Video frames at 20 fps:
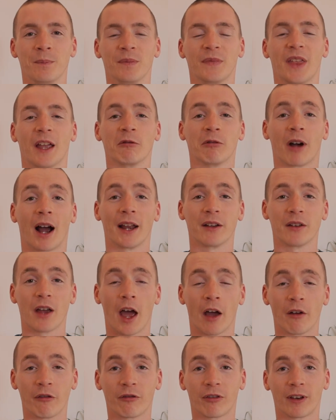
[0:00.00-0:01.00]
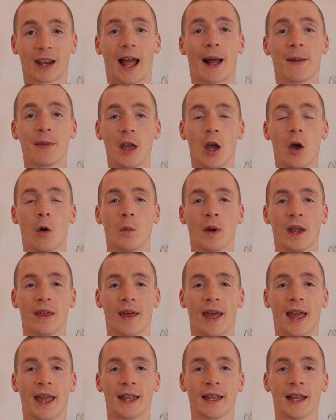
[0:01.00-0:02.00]
They ride flat
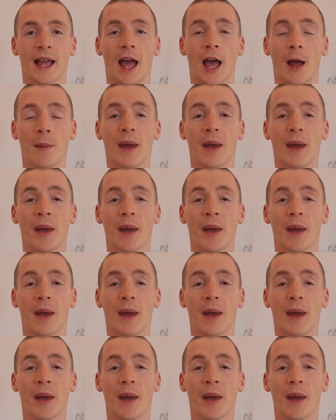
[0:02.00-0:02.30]
with a